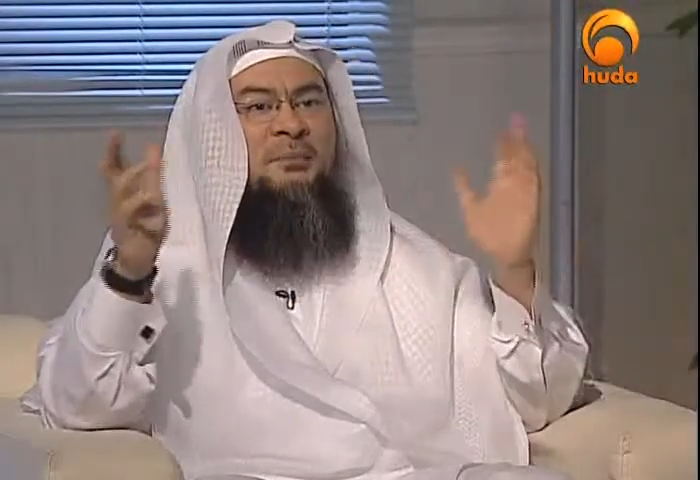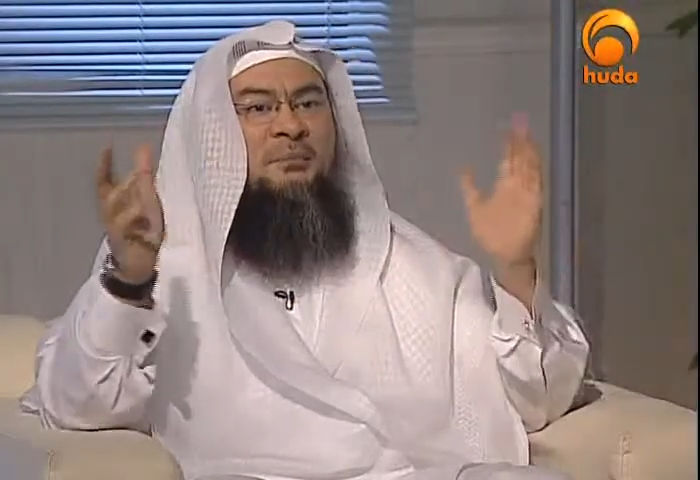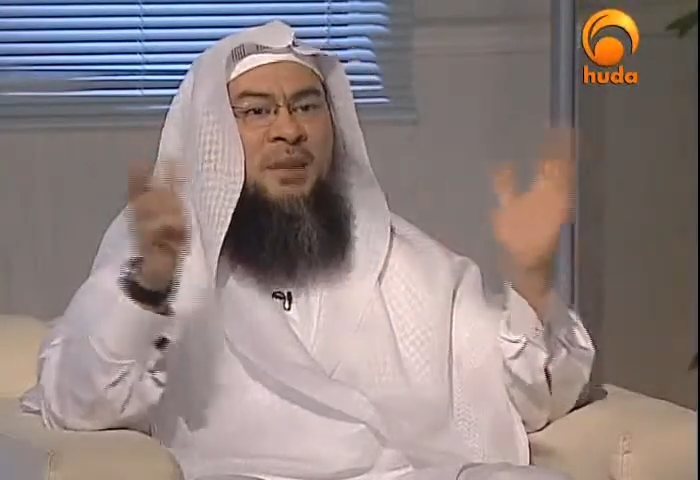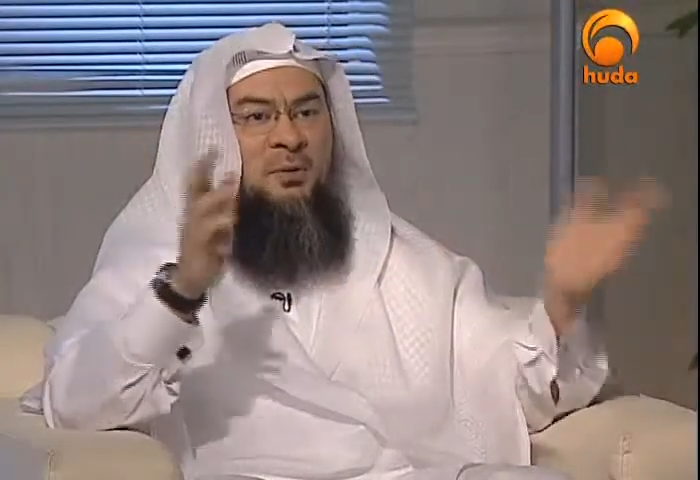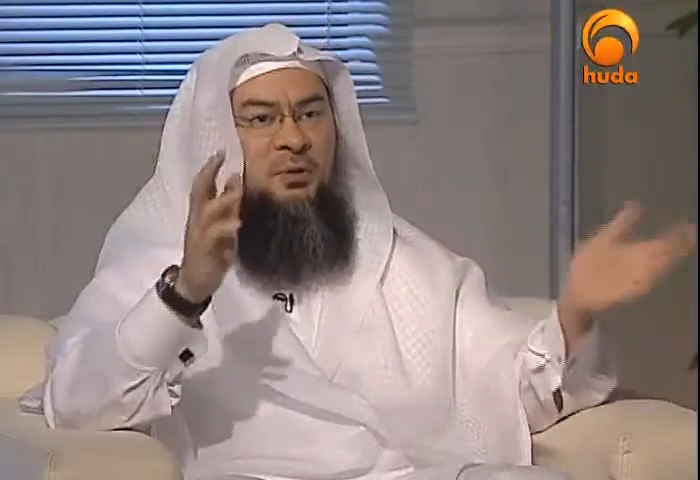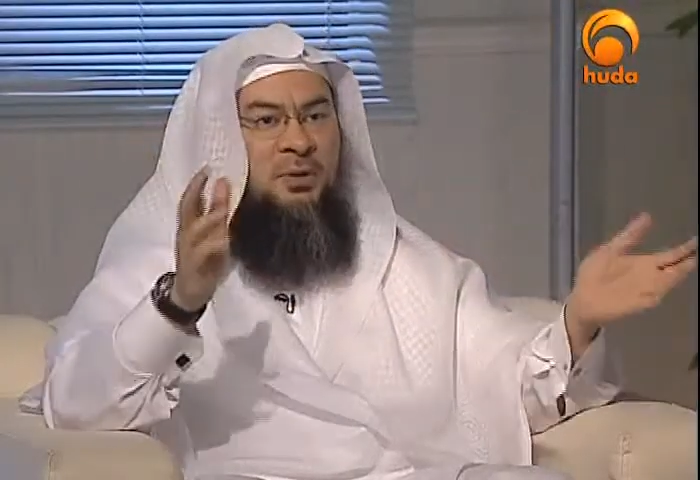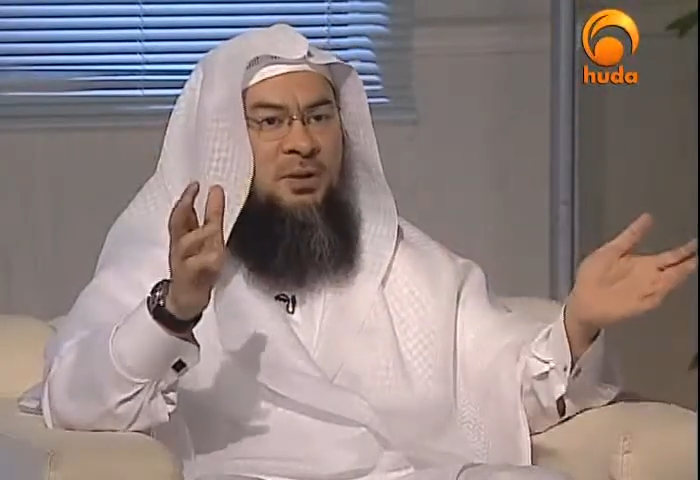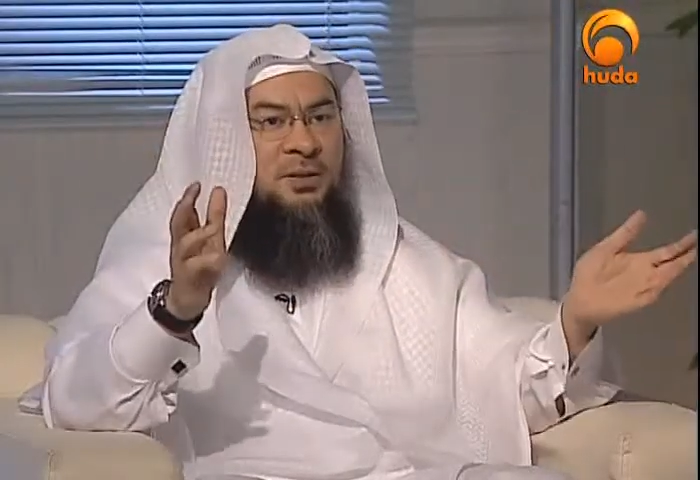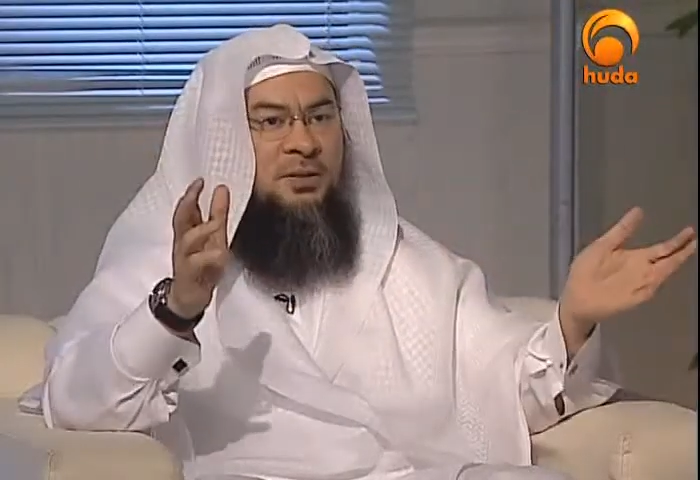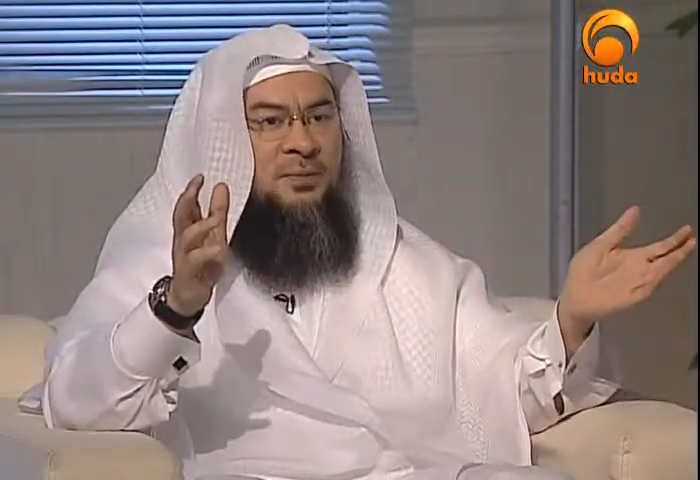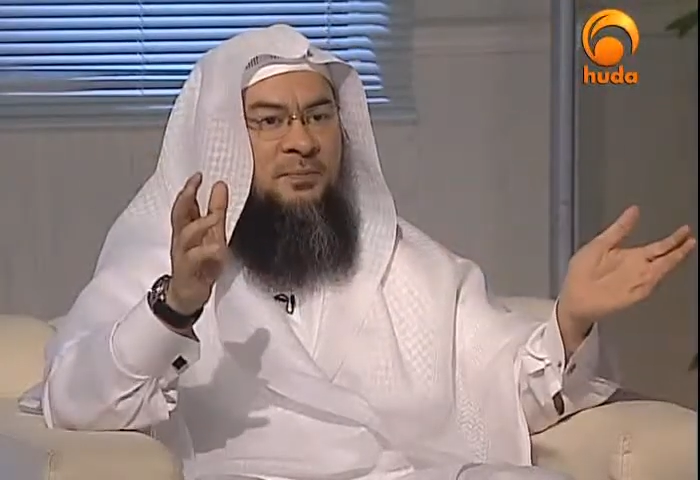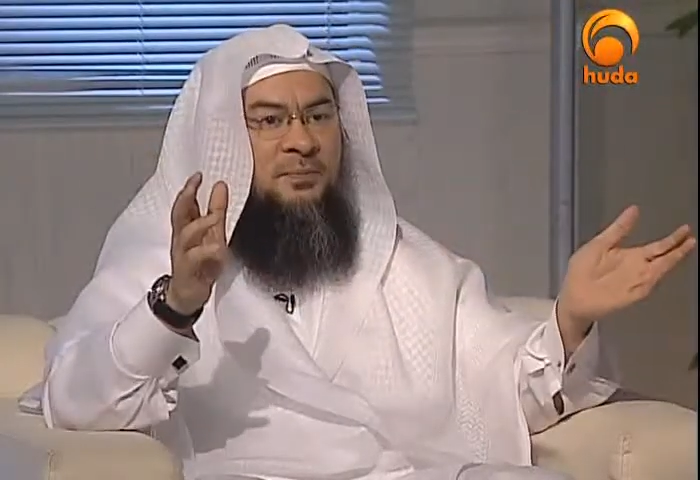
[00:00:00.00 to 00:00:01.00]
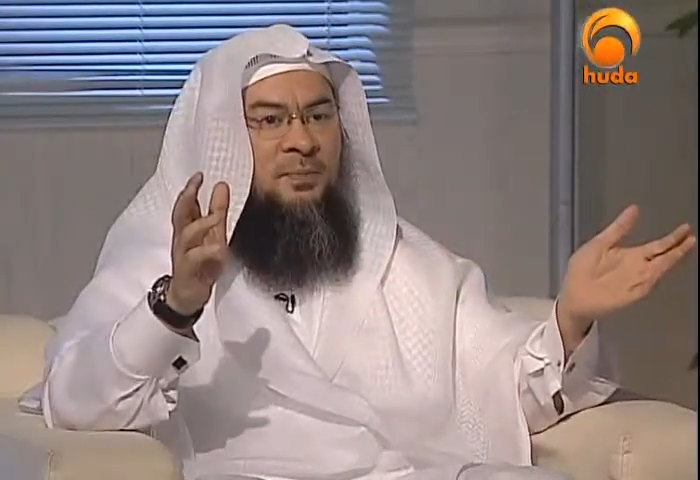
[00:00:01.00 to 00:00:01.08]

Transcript: mountains.